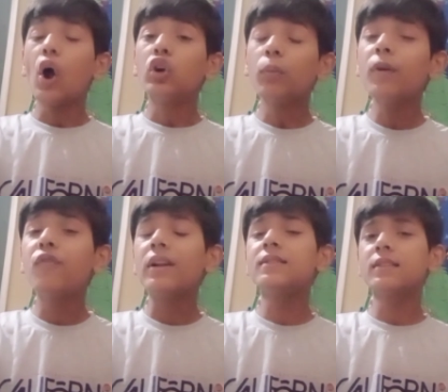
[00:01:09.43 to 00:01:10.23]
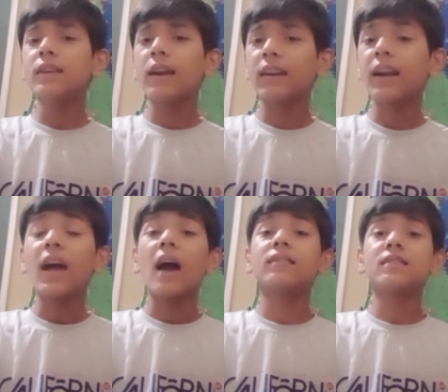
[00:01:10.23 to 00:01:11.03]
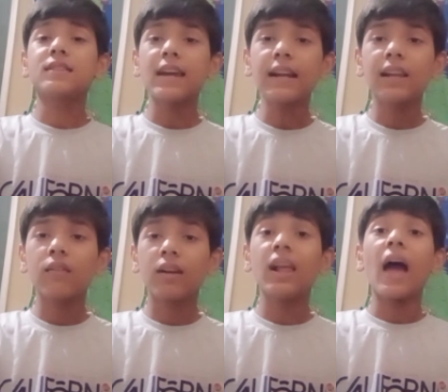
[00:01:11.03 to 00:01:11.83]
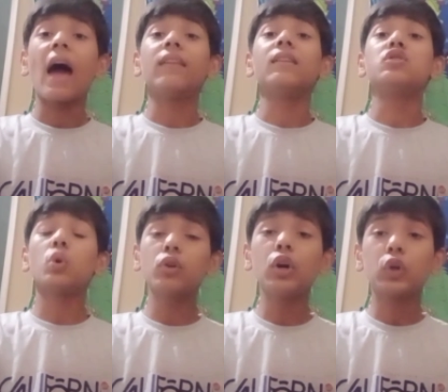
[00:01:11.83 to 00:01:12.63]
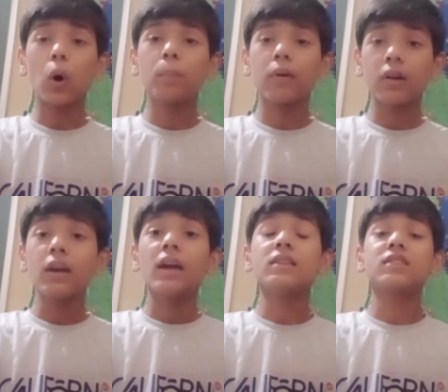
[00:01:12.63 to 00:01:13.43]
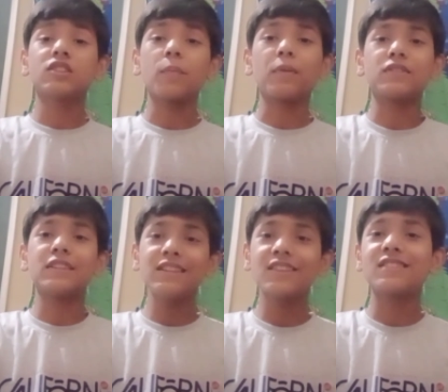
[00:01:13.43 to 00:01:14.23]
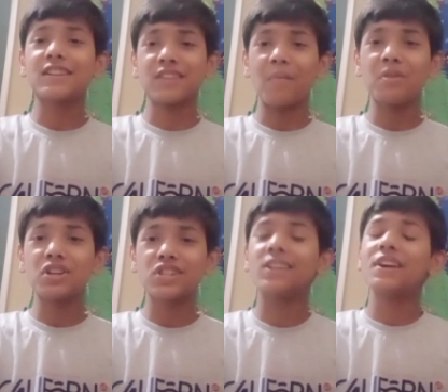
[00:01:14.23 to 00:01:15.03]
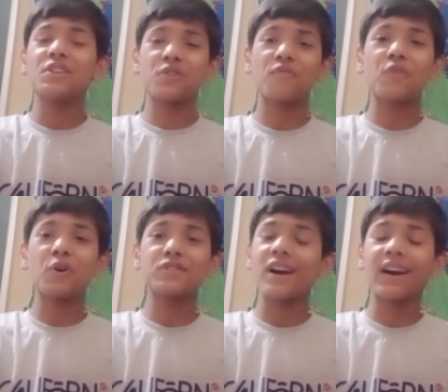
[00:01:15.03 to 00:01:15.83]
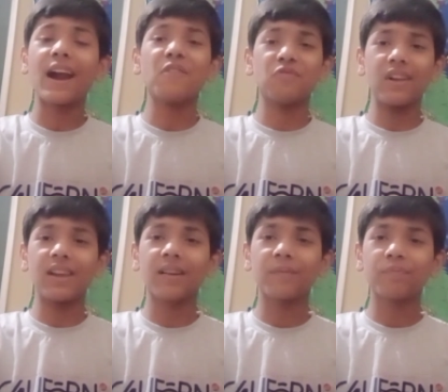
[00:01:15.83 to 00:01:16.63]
To be felicitated as a state level and zonal topper in such a prestigious examination is of course a grand feeling.